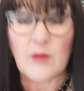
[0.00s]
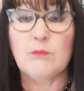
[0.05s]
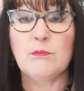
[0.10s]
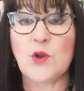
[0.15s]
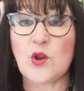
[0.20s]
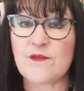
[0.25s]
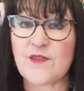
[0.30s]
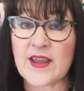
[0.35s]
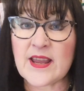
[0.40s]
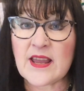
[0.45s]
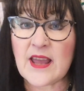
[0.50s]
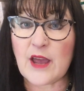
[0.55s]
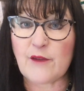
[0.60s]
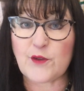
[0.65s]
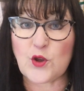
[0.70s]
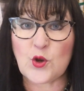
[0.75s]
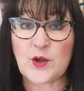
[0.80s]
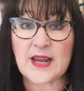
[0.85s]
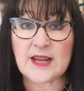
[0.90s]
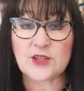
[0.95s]
moving
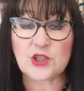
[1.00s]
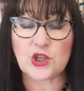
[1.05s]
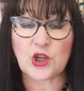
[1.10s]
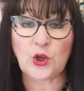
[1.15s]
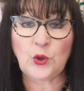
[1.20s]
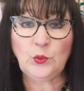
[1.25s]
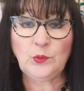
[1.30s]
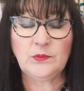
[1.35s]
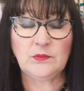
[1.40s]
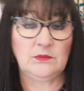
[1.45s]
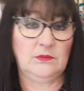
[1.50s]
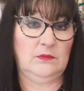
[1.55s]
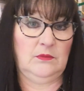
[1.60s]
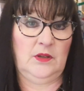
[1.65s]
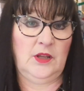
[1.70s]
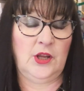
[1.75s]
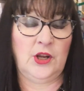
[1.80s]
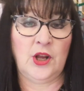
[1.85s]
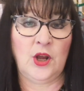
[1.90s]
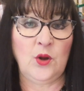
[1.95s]
if you need to.
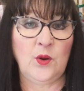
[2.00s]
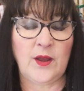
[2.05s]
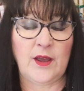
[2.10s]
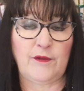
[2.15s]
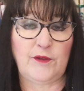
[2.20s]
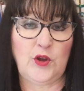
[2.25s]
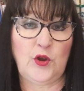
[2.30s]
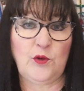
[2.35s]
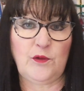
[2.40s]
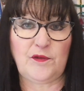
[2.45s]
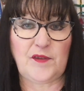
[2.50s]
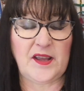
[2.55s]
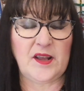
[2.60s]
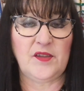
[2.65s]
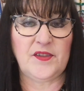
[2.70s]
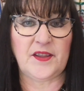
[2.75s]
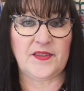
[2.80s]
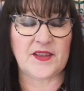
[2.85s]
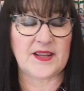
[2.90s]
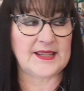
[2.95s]
You know, if you
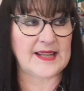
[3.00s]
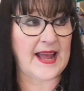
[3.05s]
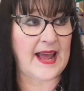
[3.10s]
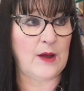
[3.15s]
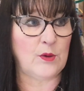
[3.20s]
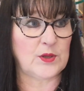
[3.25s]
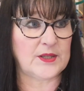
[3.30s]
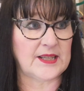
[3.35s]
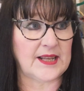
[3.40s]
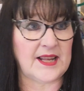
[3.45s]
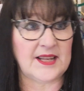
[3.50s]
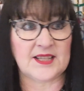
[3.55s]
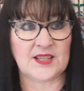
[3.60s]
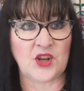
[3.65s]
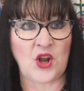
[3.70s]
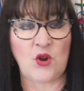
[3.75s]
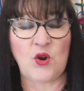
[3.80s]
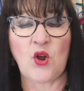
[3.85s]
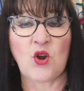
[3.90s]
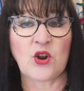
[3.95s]
feel that this house is
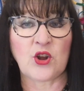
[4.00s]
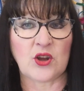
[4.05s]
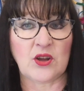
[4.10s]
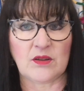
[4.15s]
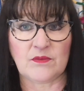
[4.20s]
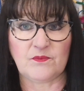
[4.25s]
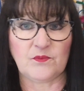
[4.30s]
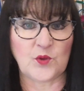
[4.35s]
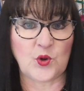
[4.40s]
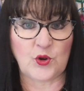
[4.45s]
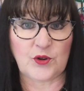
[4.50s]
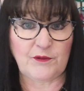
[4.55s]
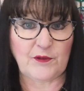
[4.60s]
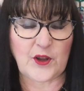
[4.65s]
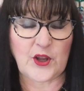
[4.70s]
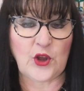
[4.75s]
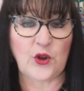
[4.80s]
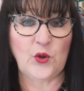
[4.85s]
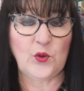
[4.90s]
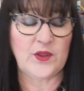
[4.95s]
no longer good
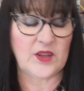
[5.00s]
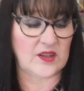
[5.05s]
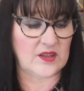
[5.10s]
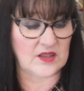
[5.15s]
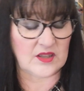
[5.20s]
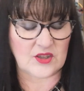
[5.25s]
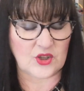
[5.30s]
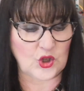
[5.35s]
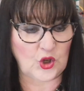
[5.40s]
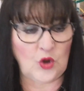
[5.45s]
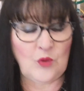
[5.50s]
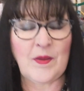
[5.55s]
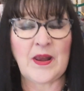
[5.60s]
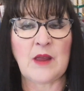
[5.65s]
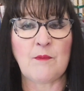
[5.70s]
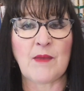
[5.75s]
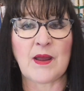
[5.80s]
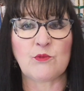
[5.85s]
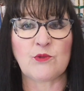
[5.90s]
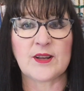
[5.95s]
for you, there's too
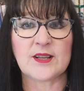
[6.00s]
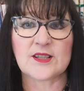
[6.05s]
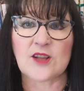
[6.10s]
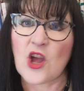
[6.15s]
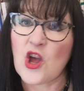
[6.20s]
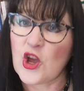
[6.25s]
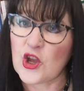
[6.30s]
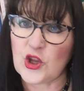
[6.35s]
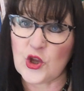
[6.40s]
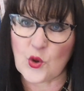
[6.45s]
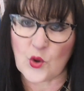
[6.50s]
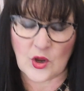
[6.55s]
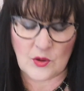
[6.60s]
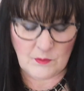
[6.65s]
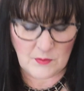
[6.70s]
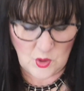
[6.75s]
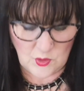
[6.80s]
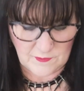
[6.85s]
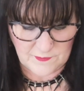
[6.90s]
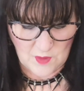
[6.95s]
many memories, you
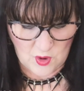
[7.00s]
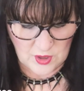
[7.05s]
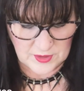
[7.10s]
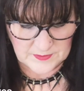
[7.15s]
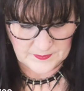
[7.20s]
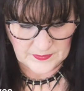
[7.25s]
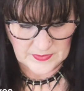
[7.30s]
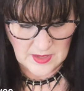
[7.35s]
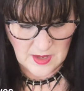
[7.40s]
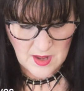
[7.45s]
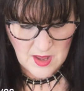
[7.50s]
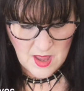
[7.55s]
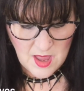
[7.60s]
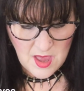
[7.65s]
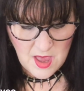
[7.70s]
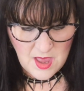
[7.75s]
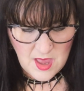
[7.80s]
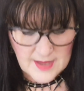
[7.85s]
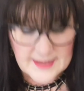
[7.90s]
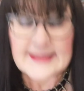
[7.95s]
can move on.
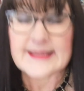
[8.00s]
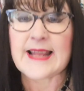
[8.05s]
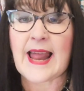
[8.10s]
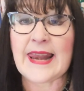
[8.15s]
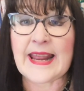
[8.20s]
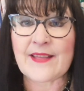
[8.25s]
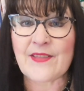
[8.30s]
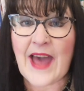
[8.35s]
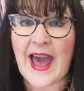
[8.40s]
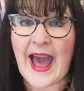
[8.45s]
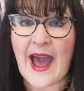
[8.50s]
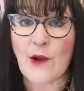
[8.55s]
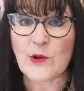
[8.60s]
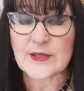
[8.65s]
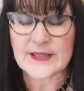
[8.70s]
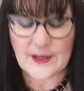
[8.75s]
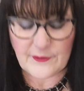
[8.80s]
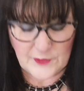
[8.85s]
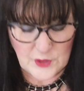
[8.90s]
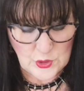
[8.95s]
Selling the
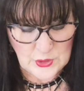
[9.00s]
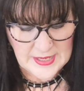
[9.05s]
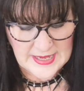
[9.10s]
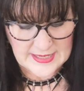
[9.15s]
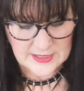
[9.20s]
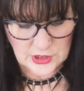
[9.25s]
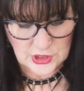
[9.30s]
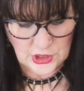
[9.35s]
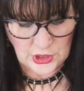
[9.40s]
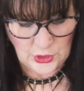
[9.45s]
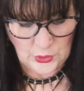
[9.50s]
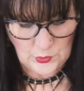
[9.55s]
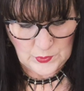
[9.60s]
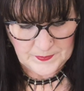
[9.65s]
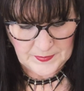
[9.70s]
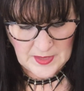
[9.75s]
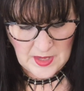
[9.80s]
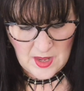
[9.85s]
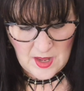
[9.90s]
house if you need to.